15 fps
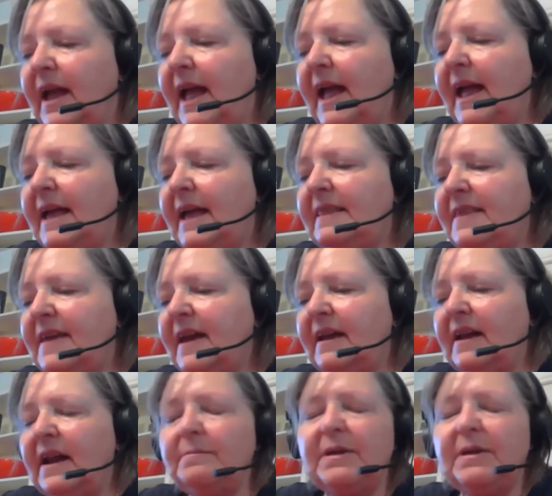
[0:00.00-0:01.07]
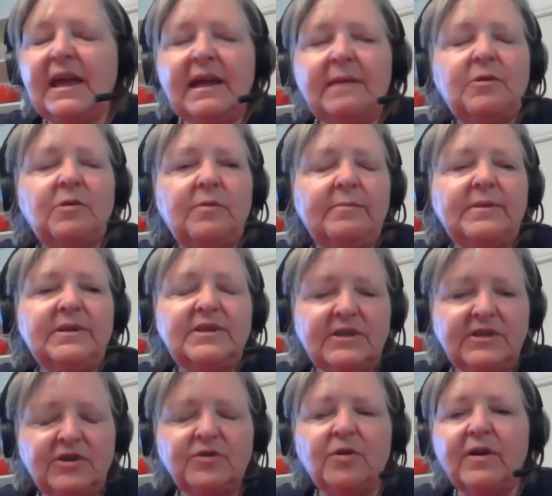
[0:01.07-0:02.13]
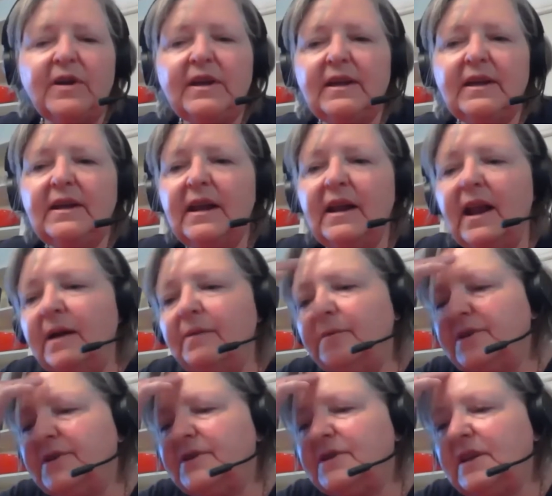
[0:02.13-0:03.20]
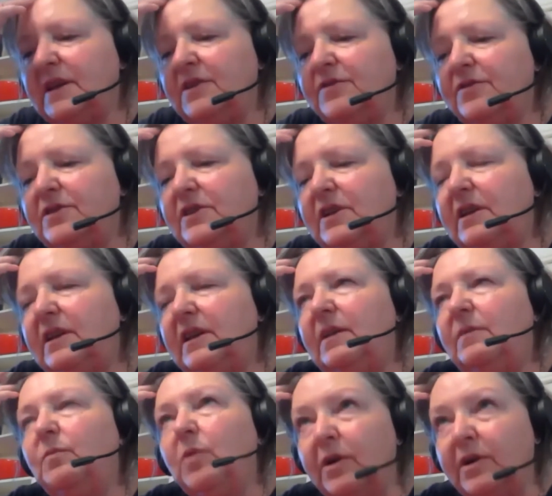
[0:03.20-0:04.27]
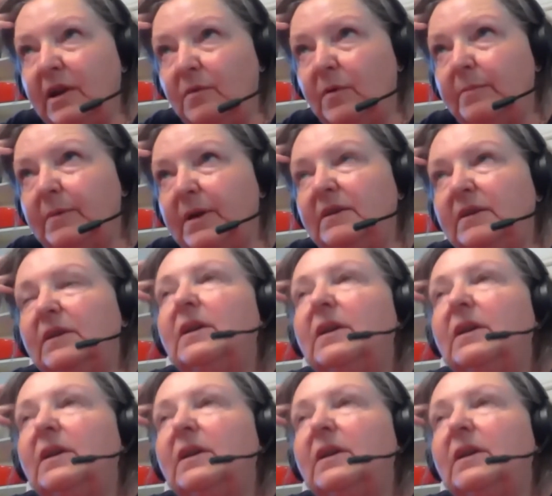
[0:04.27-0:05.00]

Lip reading: And then I became a women's historian and I was interested in working women